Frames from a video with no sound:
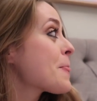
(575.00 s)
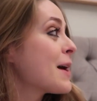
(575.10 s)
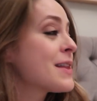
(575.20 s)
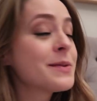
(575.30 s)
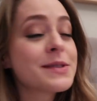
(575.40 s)

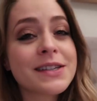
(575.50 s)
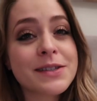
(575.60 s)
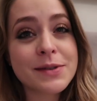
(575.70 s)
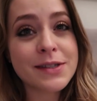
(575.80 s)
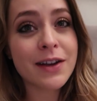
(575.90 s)
I think it was because
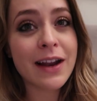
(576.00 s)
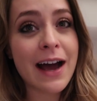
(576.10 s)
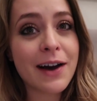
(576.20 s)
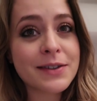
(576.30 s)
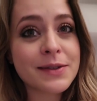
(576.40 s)
it was so
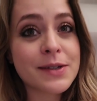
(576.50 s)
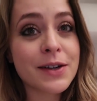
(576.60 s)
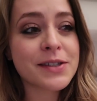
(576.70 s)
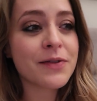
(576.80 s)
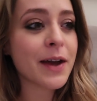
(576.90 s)
loud and there's
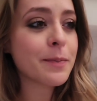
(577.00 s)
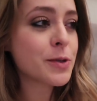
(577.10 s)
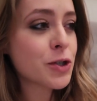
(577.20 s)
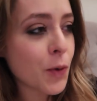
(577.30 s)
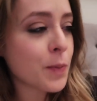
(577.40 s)
lots of like
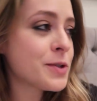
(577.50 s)
pew,